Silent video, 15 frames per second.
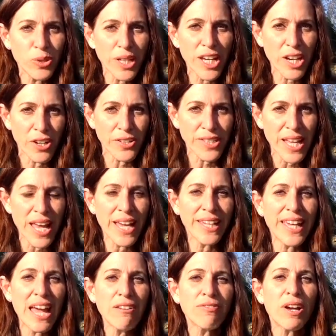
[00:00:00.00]
years
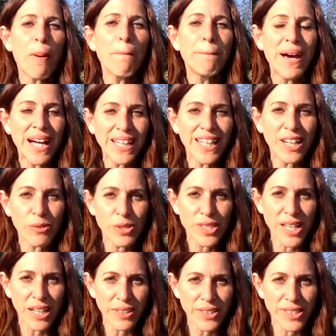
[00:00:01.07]
gave compelling
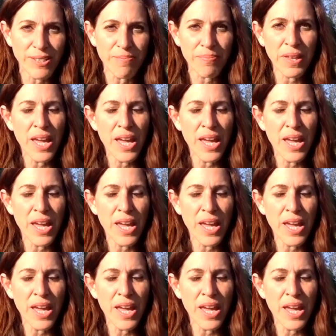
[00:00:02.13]
results.